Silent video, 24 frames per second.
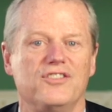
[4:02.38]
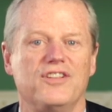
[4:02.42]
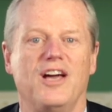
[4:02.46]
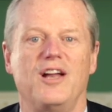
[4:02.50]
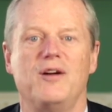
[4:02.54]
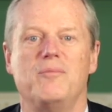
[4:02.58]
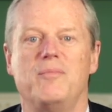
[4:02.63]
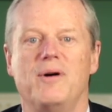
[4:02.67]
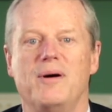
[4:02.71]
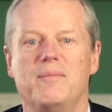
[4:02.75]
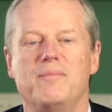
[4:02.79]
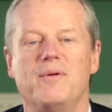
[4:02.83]

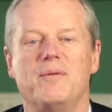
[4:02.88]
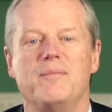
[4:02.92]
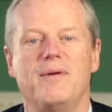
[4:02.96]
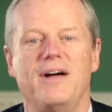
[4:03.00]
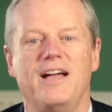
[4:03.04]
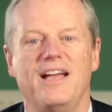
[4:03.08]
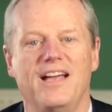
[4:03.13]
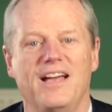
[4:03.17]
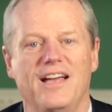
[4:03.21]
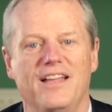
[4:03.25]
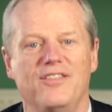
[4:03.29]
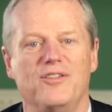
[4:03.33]
got a bump on
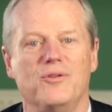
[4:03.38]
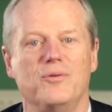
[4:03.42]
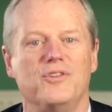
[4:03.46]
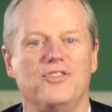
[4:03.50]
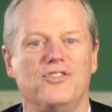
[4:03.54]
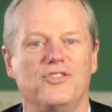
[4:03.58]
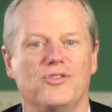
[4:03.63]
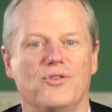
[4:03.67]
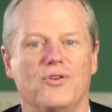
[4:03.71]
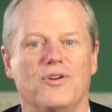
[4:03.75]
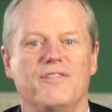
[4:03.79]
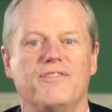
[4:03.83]
my head that
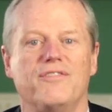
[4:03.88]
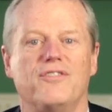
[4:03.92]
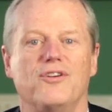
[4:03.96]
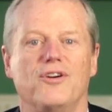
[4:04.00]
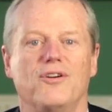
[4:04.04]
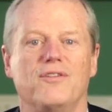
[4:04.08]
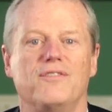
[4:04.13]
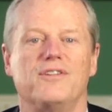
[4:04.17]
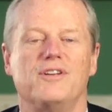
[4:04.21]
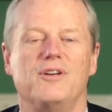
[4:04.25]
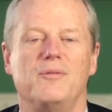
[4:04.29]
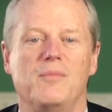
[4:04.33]
was sore for
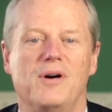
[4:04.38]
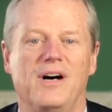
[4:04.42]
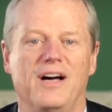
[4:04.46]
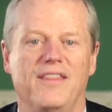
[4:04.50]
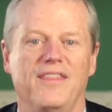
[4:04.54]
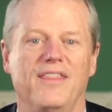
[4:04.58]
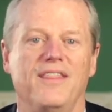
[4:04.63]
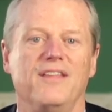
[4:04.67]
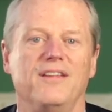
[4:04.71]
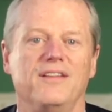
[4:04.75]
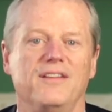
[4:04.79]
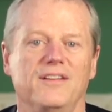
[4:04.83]
over a
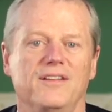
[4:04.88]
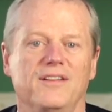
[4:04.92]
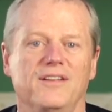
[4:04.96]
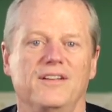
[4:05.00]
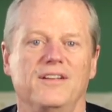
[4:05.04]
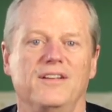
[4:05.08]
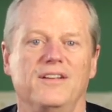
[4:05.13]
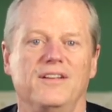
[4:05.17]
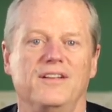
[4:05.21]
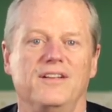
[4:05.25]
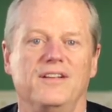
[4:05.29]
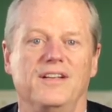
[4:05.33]
month,
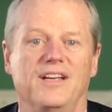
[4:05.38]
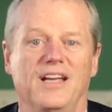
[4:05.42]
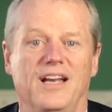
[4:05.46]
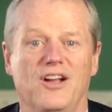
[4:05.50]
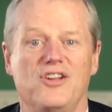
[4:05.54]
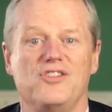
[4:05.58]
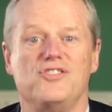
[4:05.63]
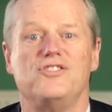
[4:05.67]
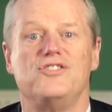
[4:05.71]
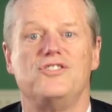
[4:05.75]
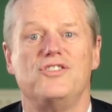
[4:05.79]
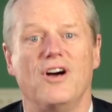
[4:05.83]
and
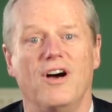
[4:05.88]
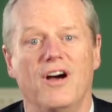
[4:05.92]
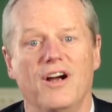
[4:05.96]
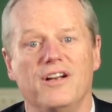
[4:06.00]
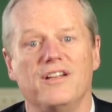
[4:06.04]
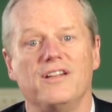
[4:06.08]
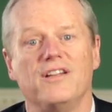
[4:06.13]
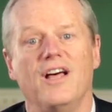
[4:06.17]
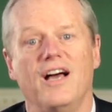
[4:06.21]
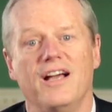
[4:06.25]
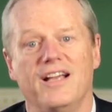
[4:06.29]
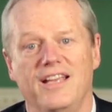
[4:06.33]
I was
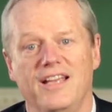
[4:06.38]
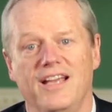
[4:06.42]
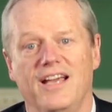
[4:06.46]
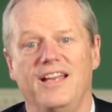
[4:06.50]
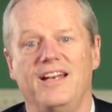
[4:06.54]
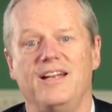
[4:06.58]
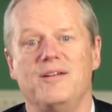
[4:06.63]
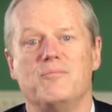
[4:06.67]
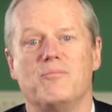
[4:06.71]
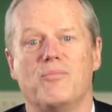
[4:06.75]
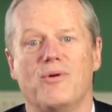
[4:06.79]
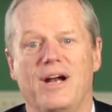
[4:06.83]
darn lucky I
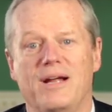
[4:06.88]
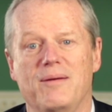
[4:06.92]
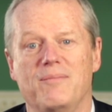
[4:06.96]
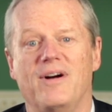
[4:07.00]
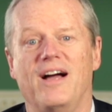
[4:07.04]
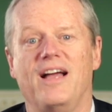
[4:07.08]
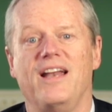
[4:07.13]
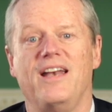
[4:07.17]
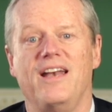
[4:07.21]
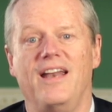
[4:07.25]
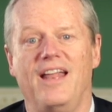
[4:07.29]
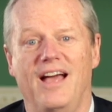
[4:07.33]
didn't break
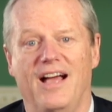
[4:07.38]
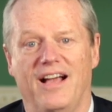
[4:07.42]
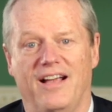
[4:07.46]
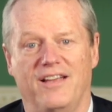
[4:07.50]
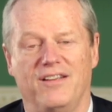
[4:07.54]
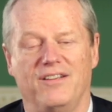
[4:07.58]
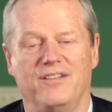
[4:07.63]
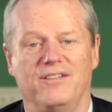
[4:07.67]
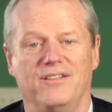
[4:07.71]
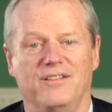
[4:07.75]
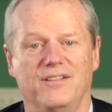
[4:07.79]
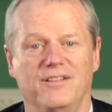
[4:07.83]
my
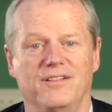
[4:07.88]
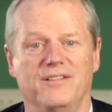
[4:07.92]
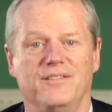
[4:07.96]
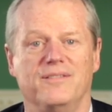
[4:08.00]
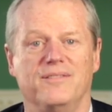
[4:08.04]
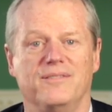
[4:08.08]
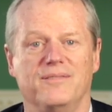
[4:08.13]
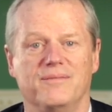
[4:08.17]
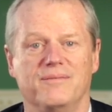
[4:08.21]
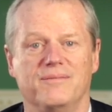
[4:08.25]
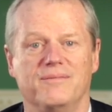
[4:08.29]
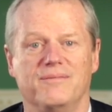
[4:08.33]
neck.
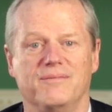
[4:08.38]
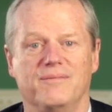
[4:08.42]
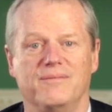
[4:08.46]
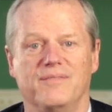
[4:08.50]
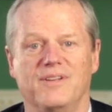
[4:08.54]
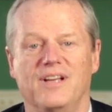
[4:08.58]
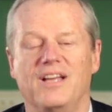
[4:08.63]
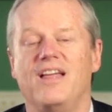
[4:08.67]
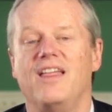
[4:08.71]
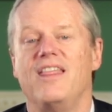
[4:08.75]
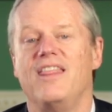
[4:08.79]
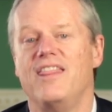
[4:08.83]

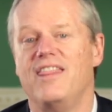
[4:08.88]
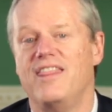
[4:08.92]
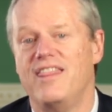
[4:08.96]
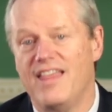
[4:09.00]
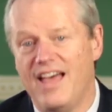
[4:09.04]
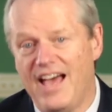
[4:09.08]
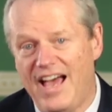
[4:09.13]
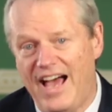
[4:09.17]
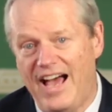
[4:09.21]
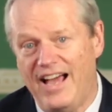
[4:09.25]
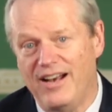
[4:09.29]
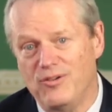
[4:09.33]

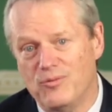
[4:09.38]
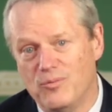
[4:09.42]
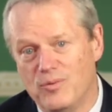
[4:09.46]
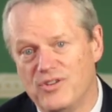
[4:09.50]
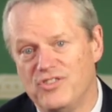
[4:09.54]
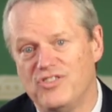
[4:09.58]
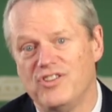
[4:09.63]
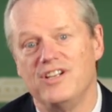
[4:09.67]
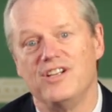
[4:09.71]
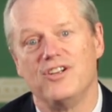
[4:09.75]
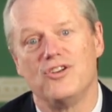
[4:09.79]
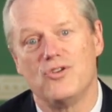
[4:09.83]
That
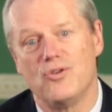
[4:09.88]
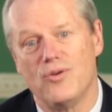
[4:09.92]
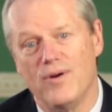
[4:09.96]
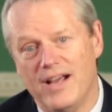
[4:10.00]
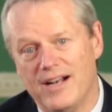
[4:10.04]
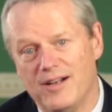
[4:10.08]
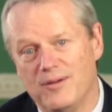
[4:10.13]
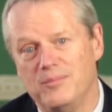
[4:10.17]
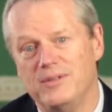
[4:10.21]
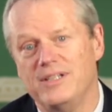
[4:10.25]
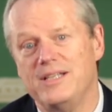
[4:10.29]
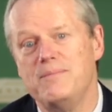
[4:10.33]
was an
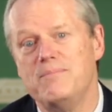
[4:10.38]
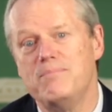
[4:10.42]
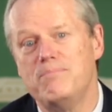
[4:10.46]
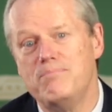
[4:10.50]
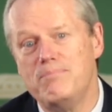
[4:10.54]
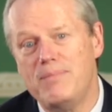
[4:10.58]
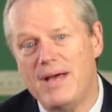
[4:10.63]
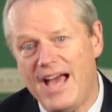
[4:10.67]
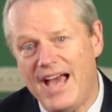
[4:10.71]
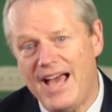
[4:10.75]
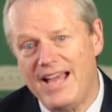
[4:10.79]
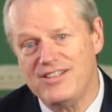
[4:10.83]
incredibly
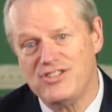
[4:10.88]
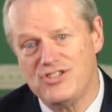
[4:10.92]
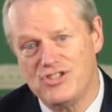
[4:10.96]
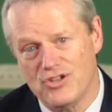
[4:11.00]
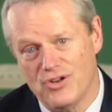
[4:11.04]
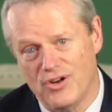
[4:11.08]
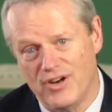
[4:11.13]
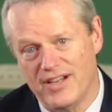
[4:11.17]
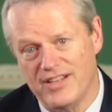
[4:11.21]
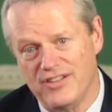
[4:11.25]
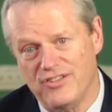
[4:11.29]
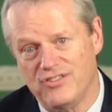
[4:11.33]
bad
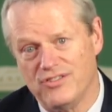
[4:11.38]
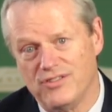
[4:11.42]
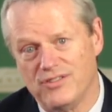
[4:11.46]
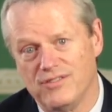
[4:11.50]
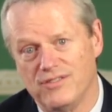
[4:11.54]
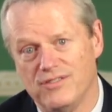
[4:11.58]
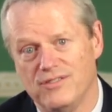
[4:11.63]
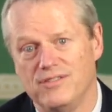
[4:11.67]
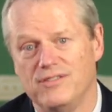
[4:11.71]
choice.